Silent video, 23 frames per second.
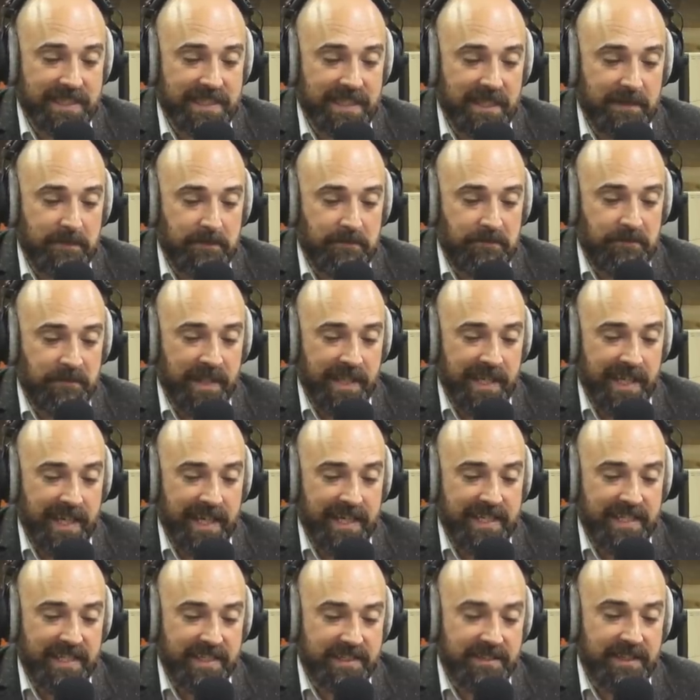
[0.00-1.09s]
So
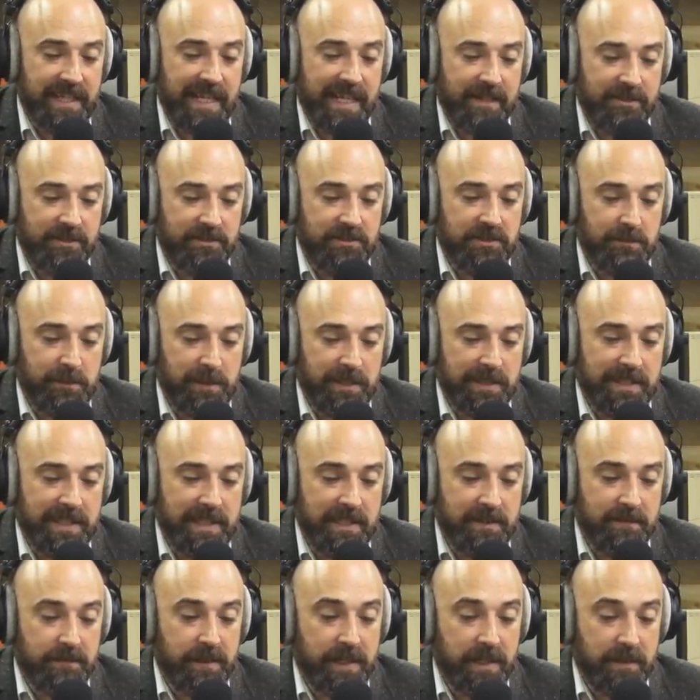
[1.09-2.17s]
it does allow you to plug it
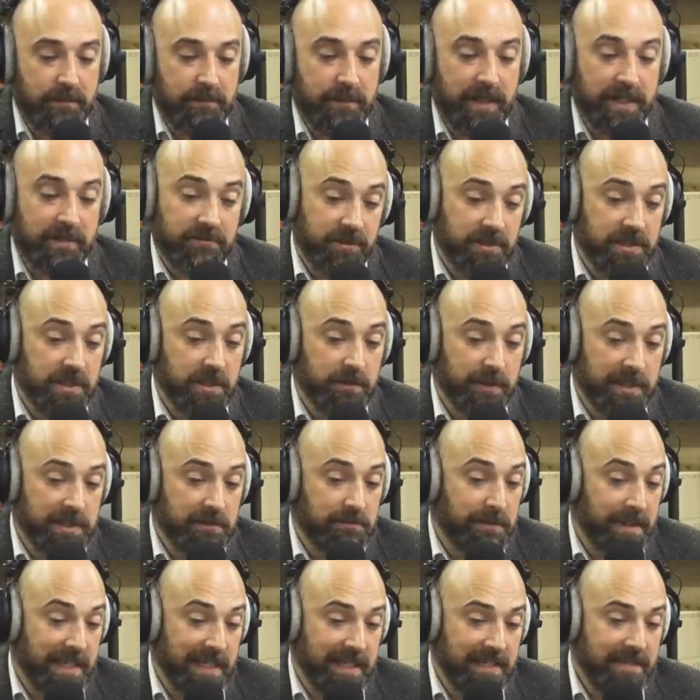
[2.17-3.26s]
in via micro
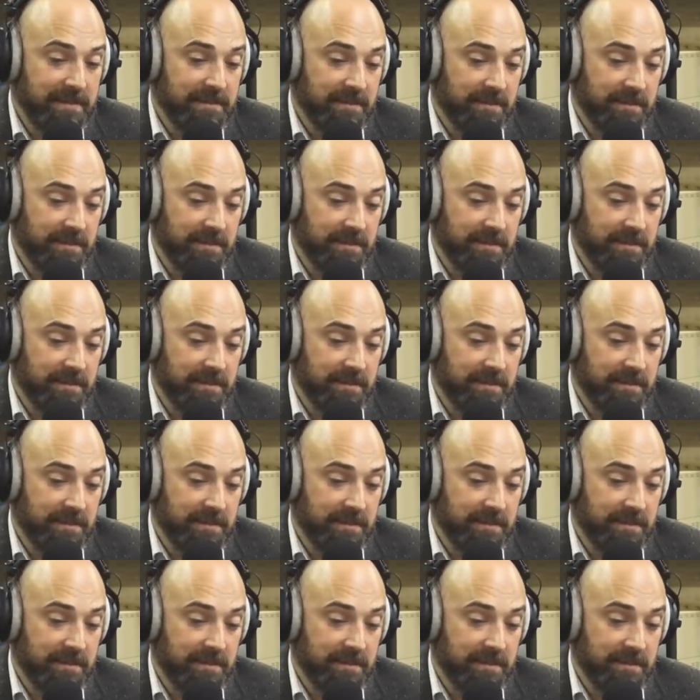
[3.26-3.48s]
USB,